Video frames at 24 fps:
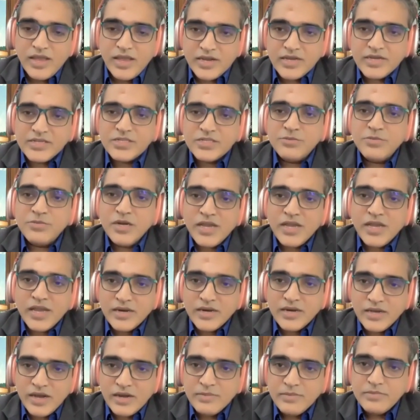A customer
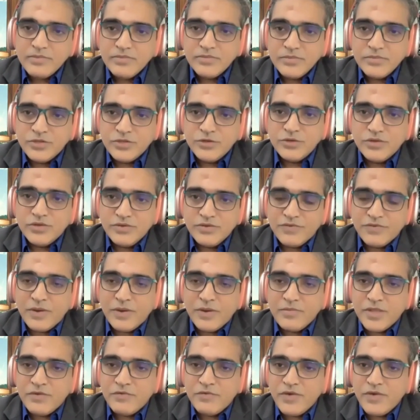can come
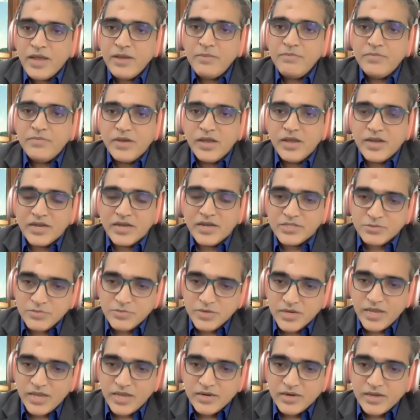from the web, a
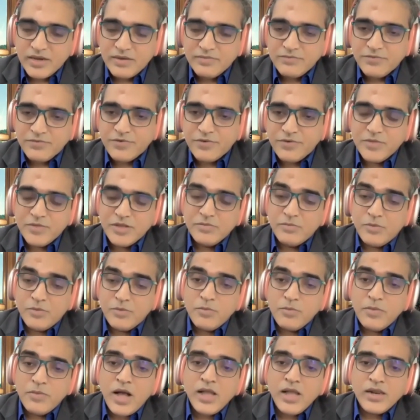customer can come from the
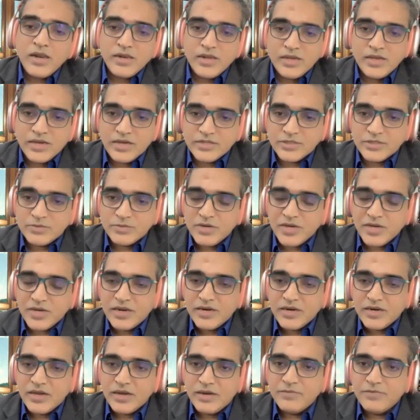mobile, a customer
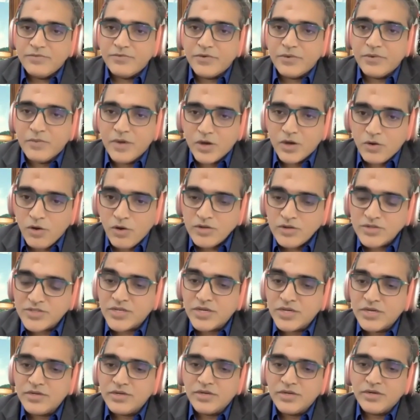can come from a call
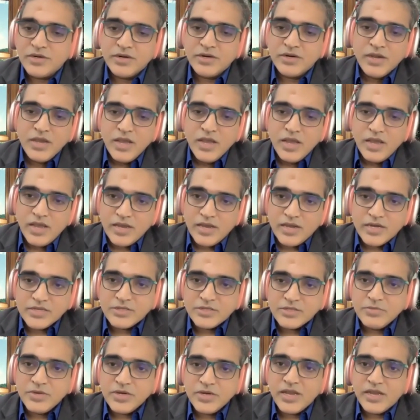center, a
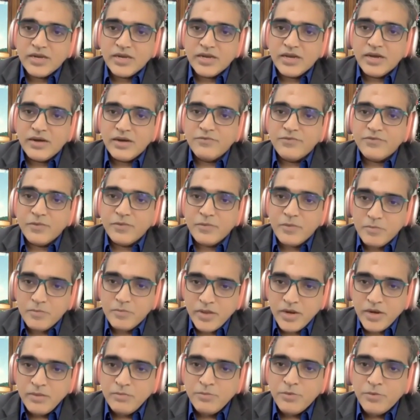customer can come from a
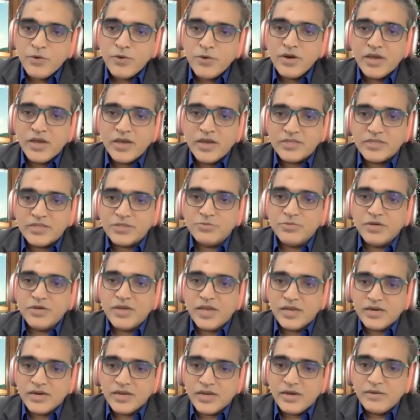billboard, a
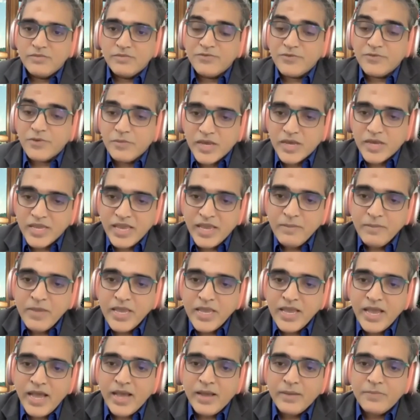customer can come from a
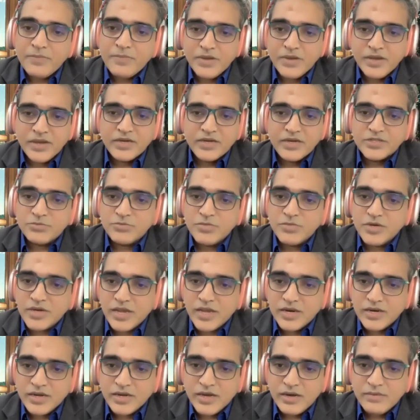gaming app, a customer
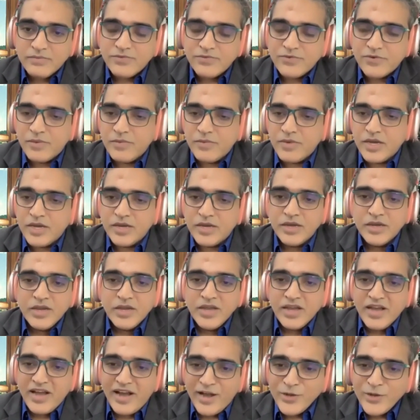can come from a
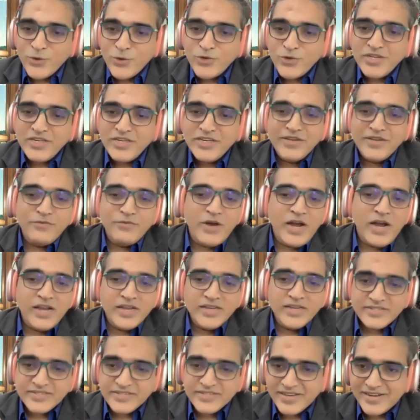IoT
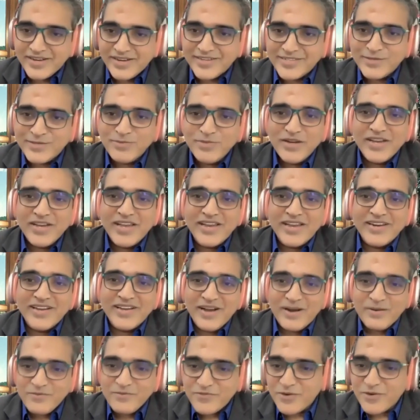device, a customer
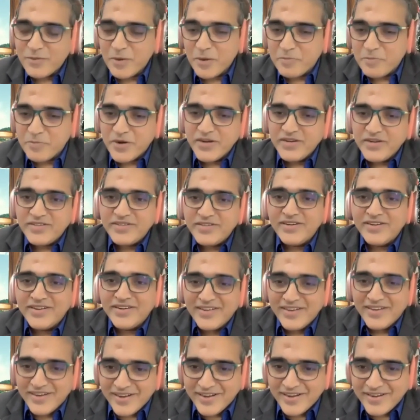can come from a
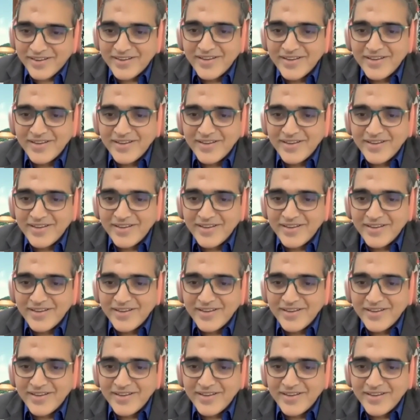printed